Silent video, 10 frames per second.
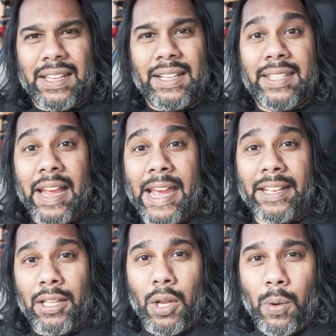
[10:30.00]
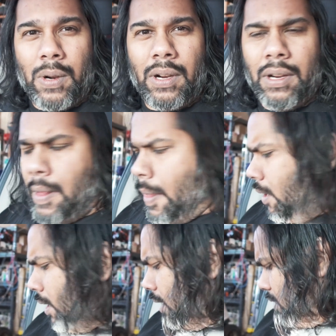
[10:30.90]
a tad lower.
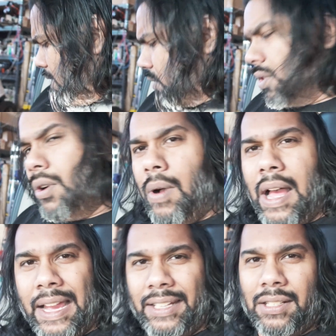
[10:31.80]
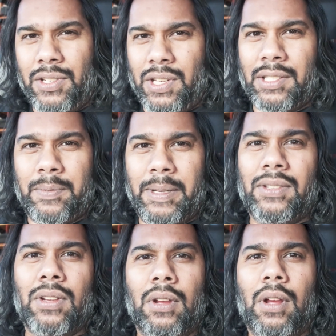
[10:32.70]
There's no height
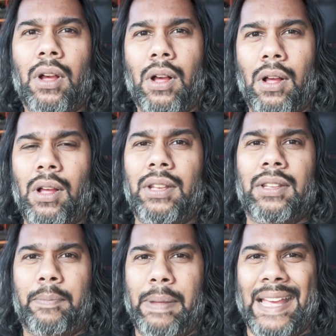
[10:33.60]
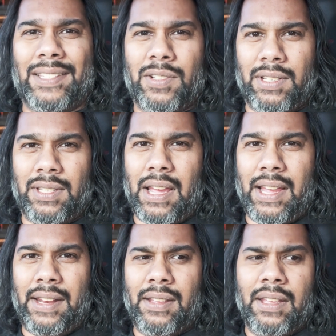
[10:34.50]
adjustment on the passenger
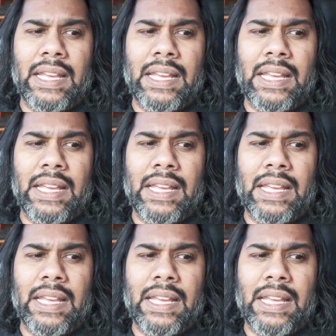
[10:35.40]
side.